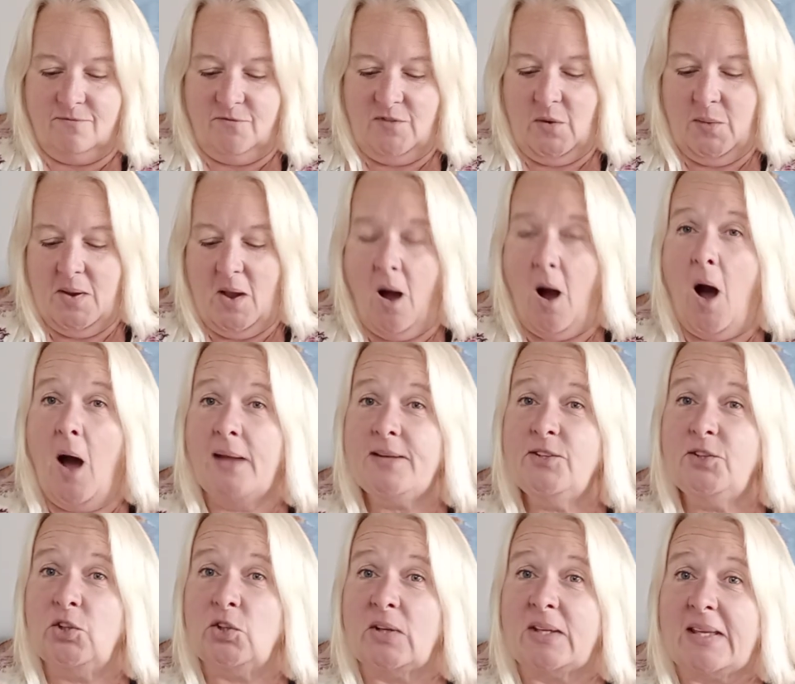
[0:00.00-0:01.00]
very odd
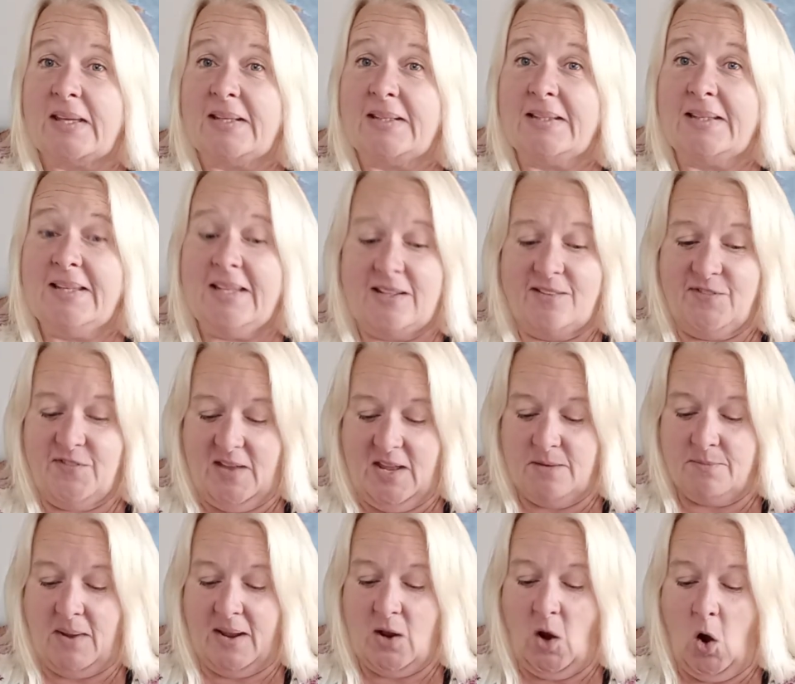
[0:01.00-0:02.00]
looking leaf in
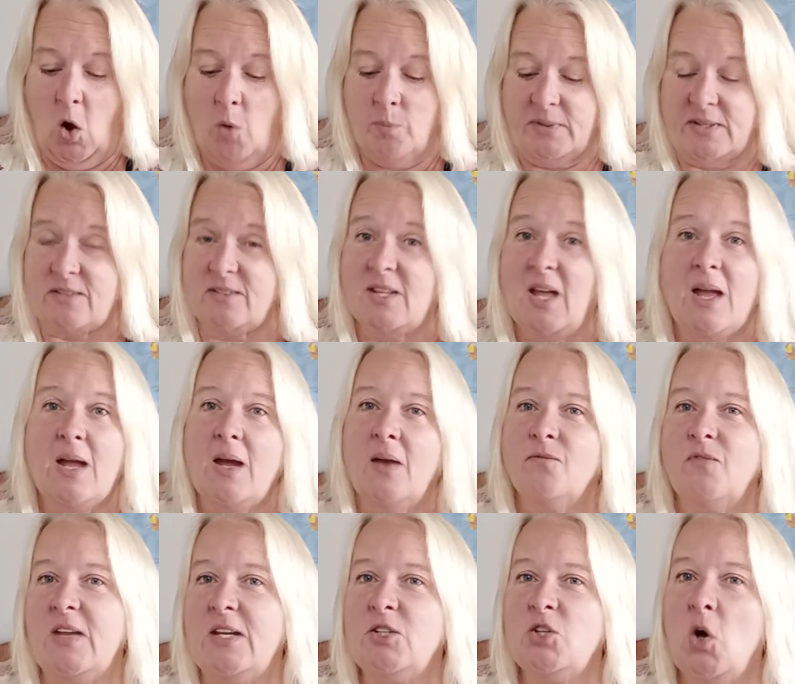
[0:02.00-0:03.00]
my home? Because
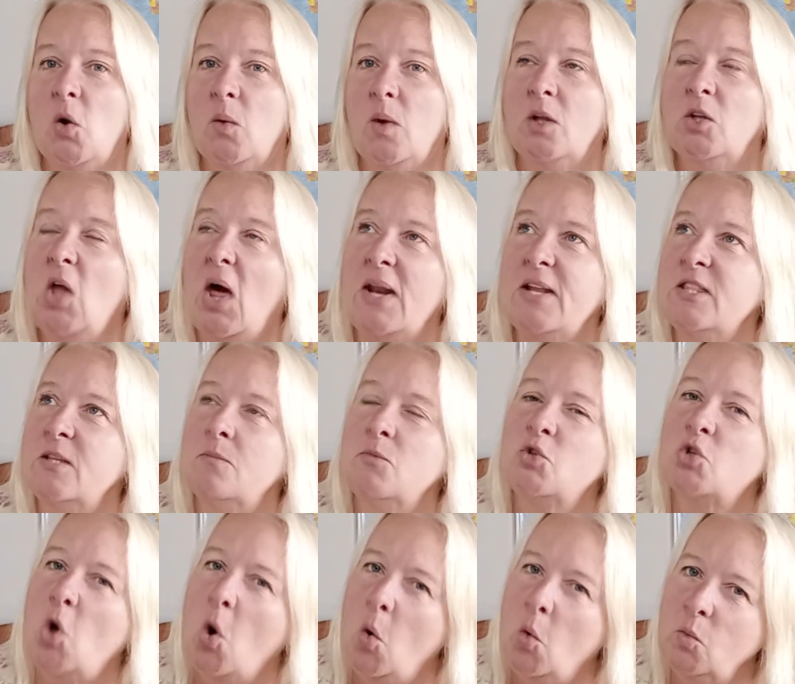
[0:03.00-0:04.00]
a lot of them
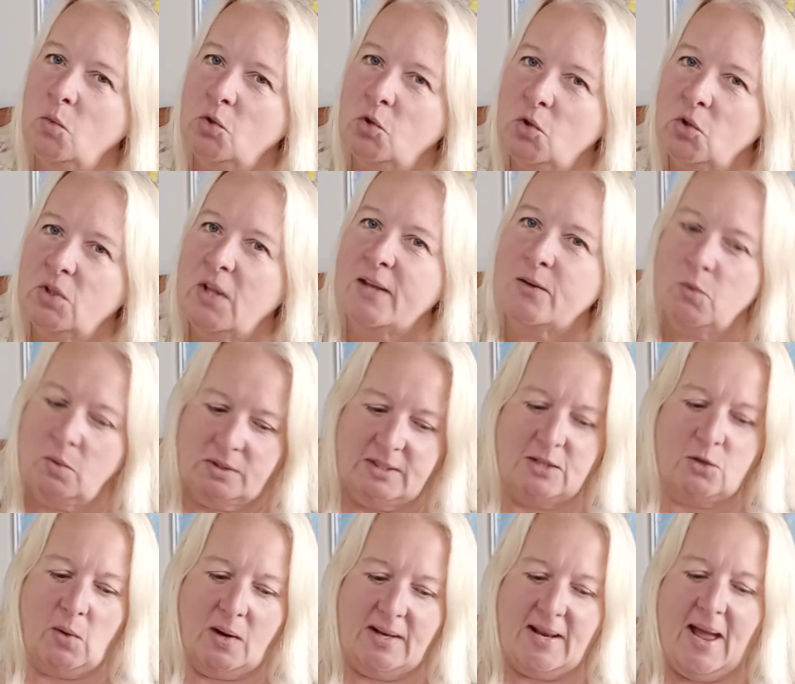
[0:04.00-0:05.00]
don't look like really
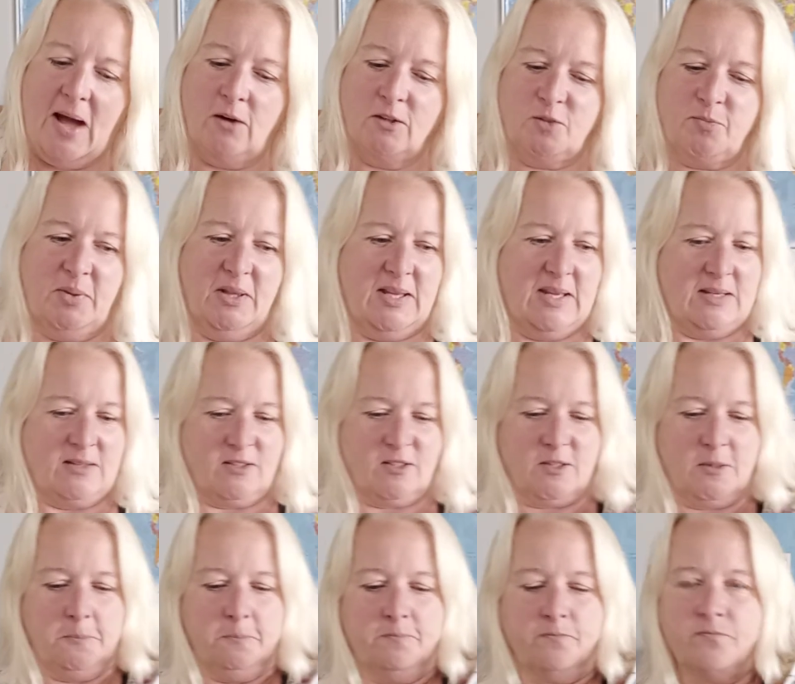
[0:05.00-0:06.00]
great house
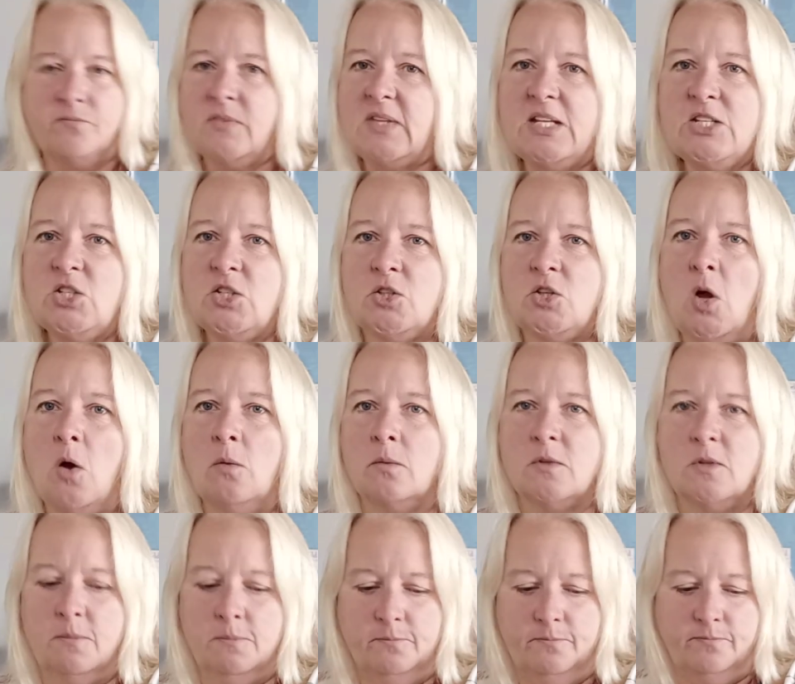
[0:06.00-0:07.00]
plants. They just don't.
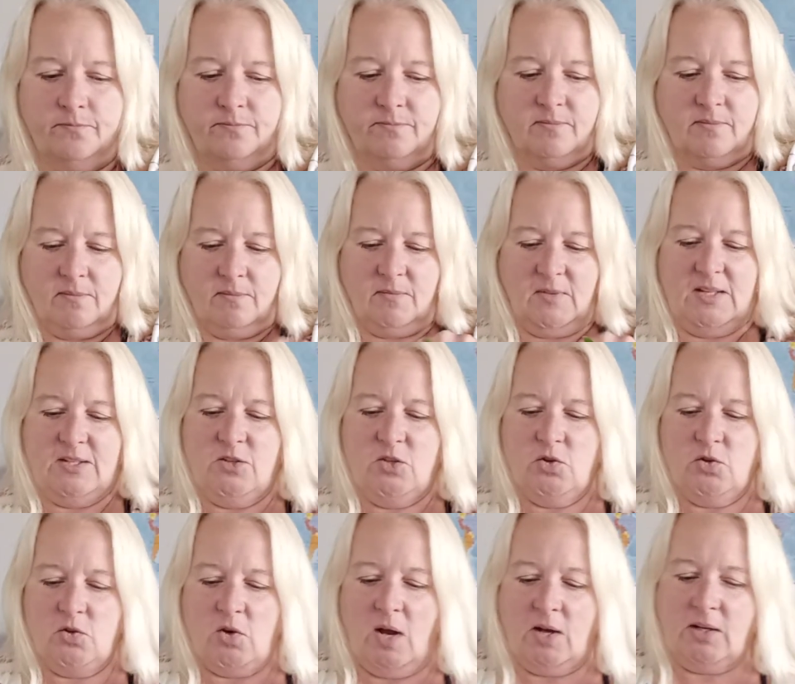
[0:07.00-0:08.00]

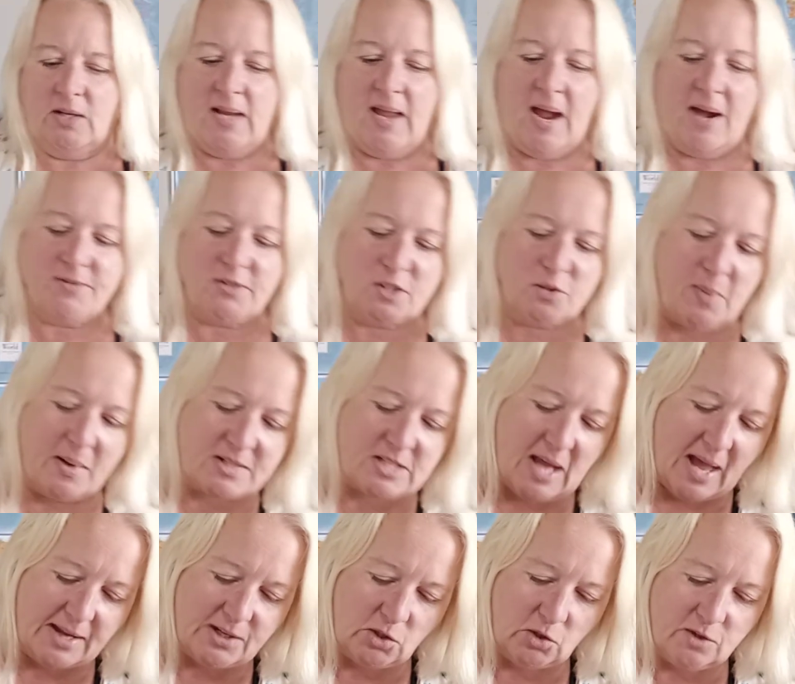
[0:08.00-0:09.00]
You're not going to have the
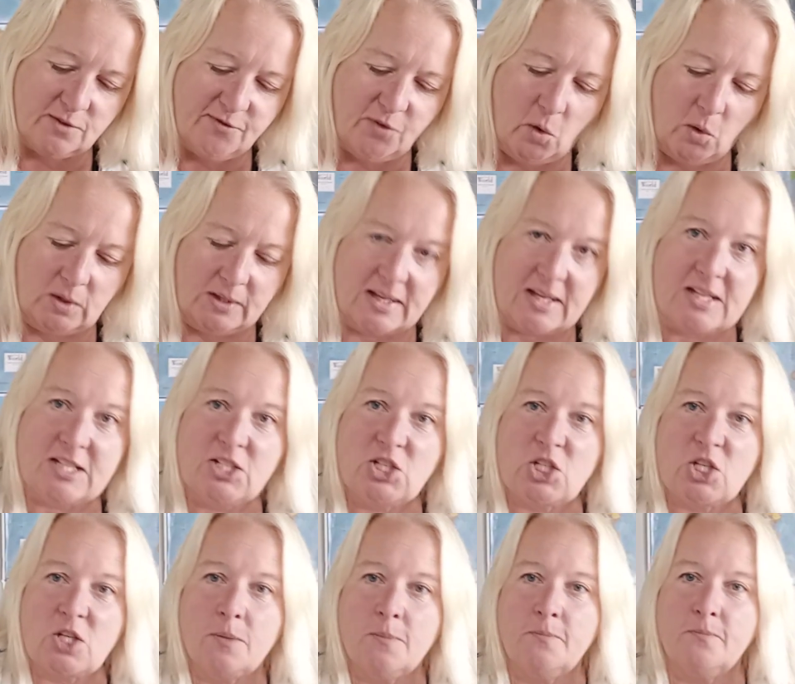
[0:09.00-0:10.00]
spectacular
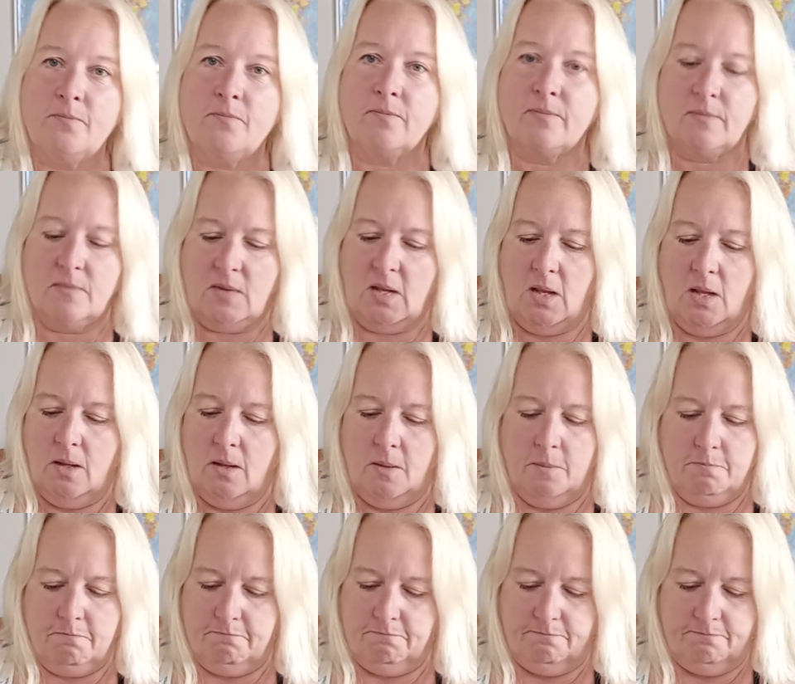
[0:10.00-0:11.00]
foliage.
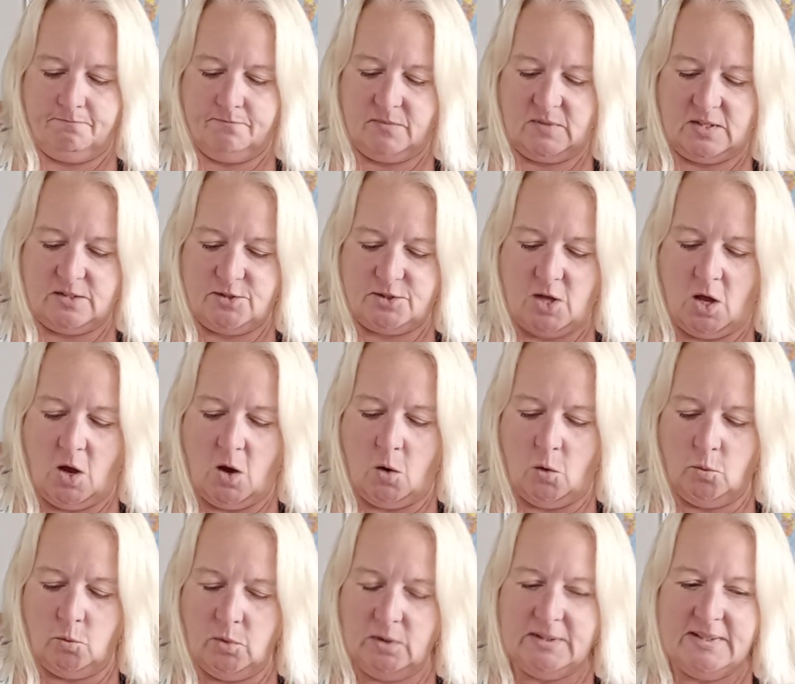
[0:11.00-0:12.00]

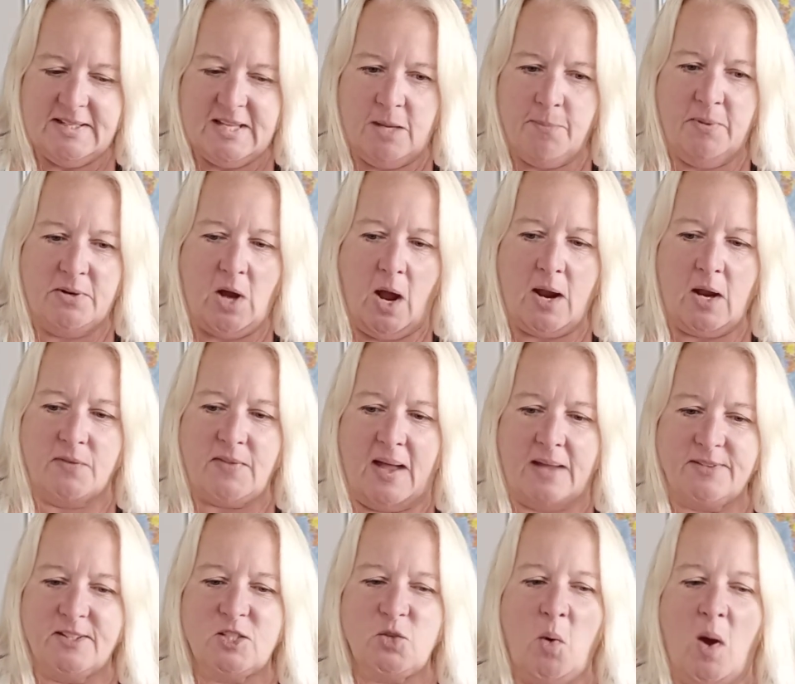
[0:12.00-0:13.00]
So really keep an eye on that.
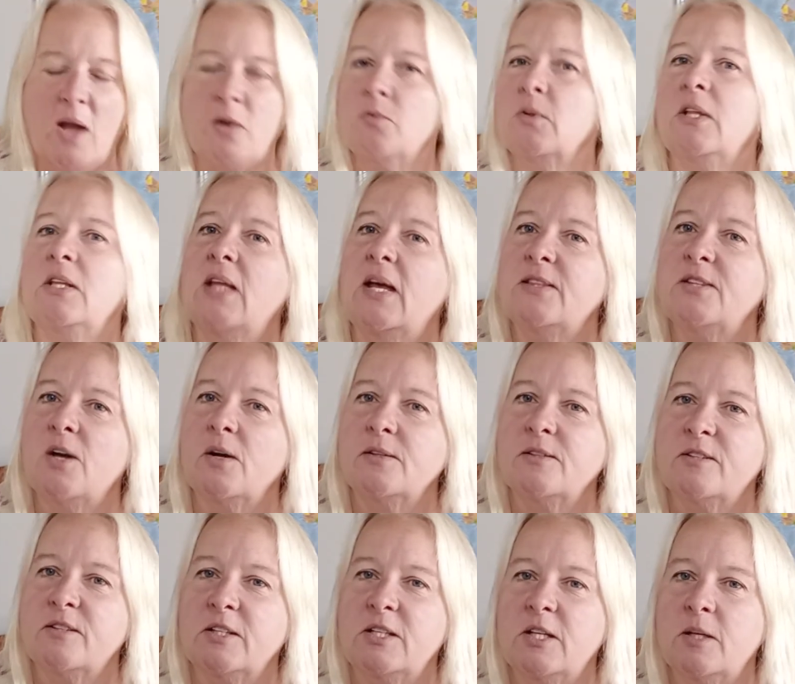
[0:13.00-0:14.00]
That's why I really like the
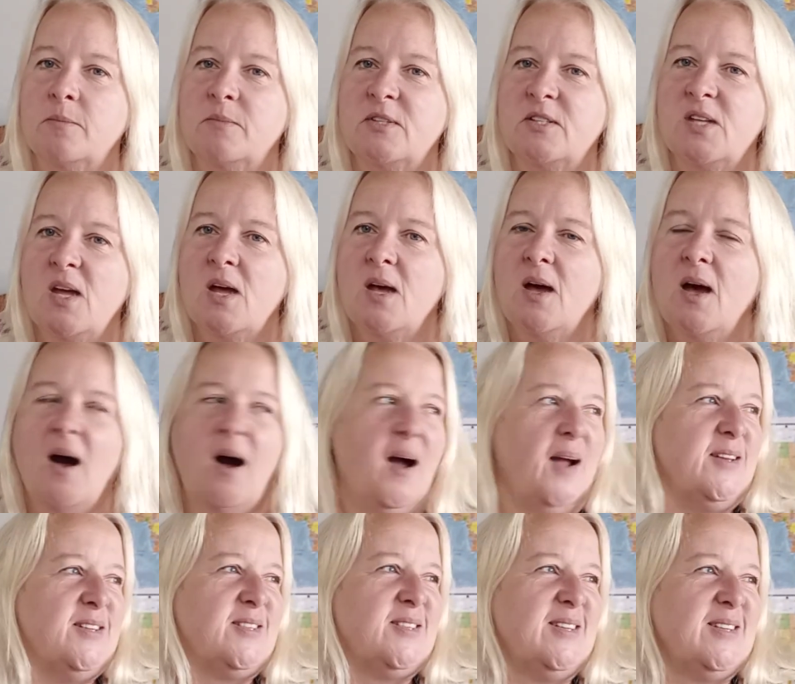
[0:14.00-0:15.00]
oncidiums. I
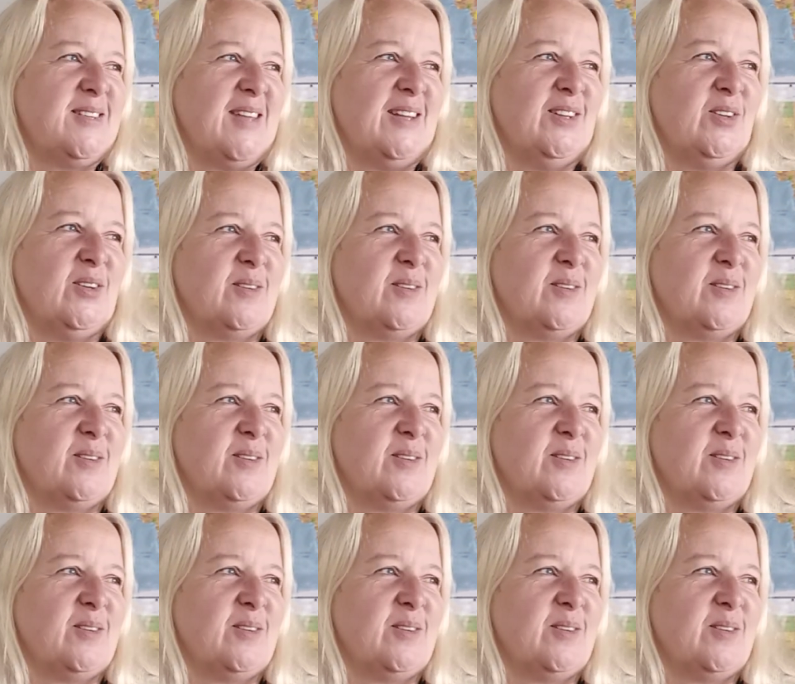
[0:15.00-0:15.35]
just think